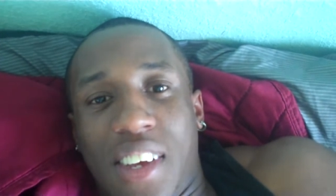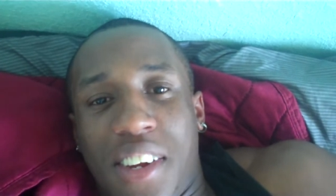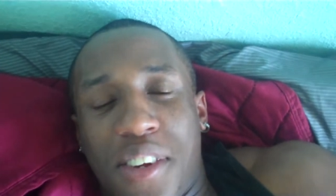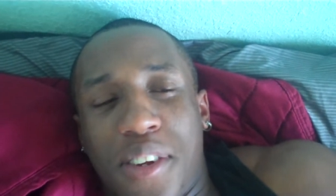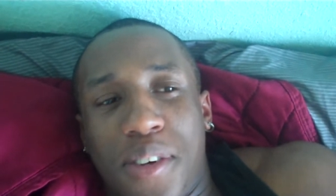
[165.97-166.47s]

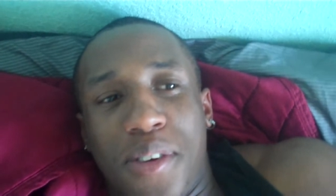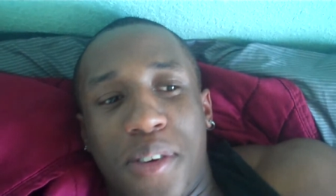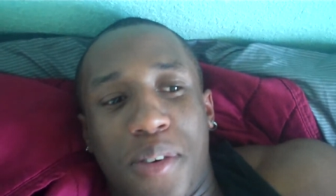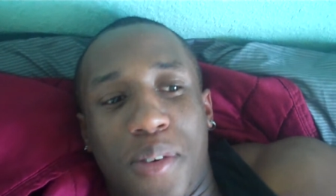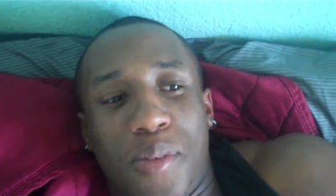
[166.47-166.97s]
I don't know
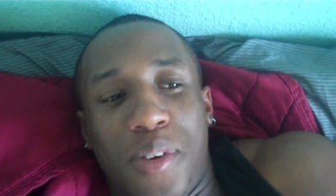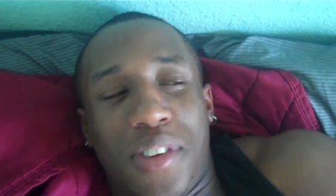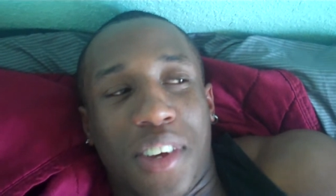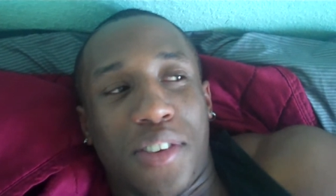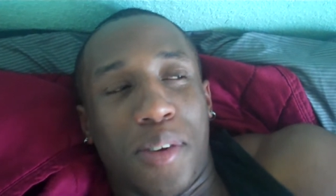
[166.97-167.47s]

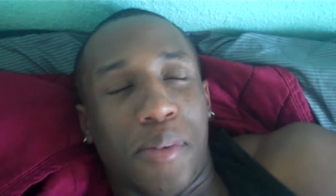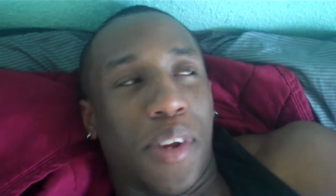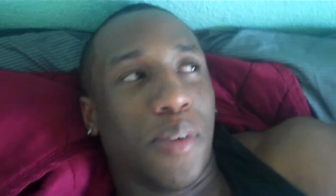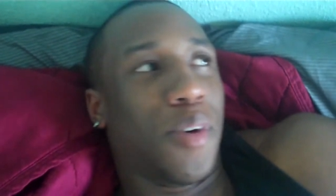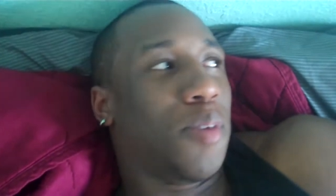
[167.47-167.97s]
what's like
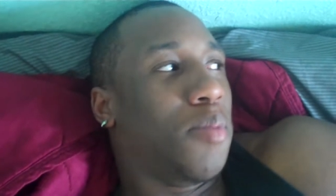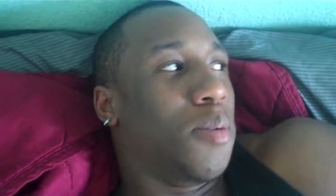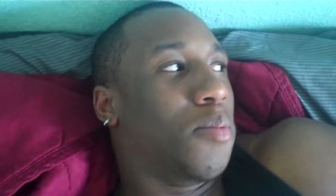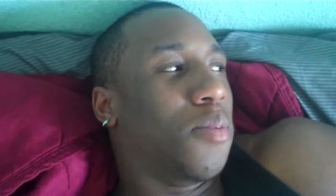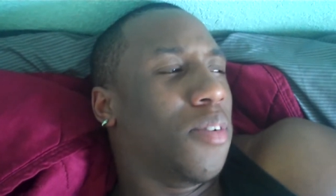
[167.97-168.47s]
something that white
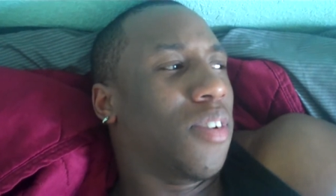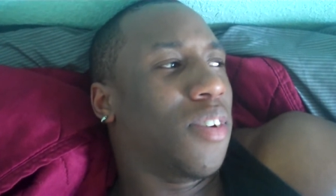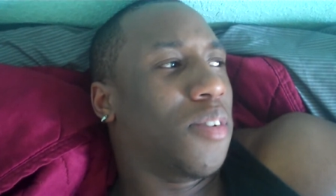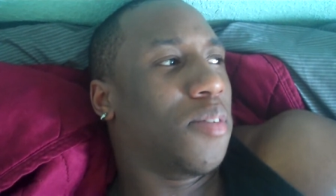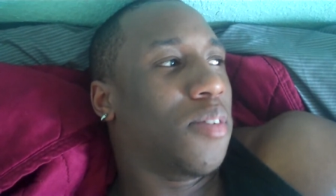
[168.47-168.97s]
people
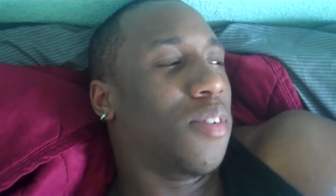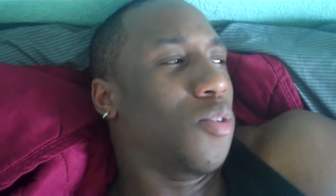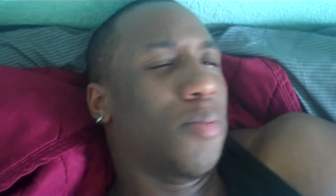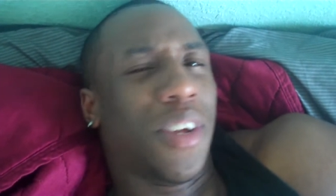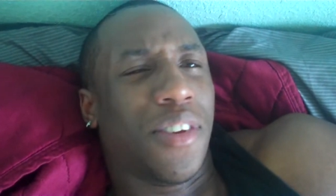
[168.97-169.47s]
have.
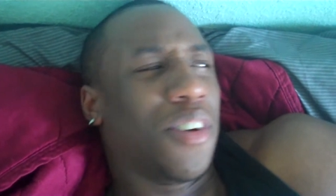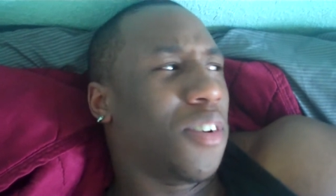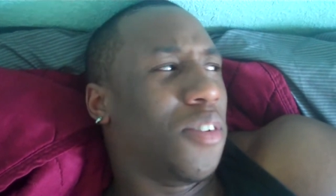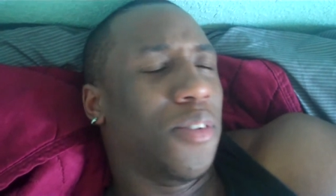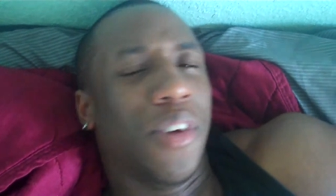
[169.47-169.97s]
Who am I
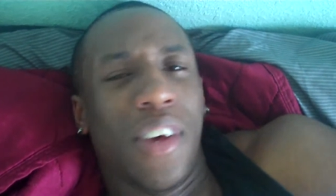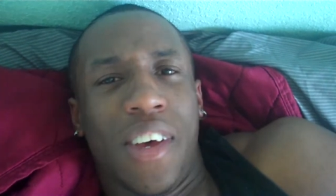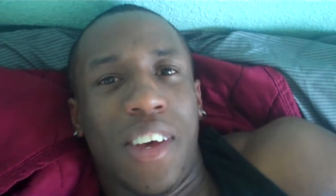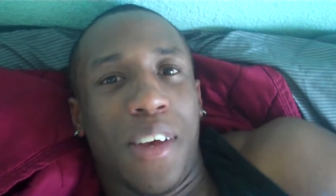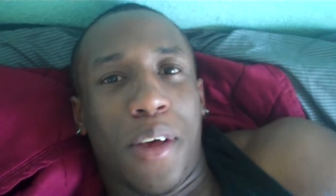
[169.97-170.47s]
talking to?
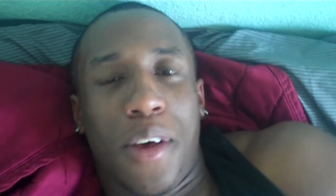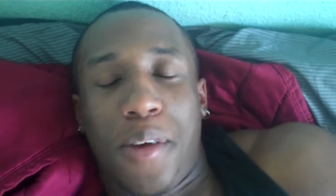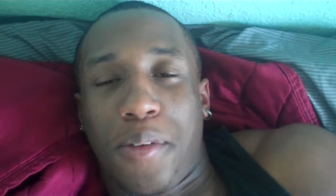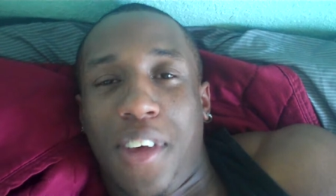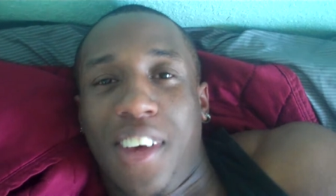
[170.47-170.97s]

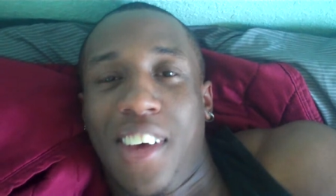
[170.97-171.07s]
Uh,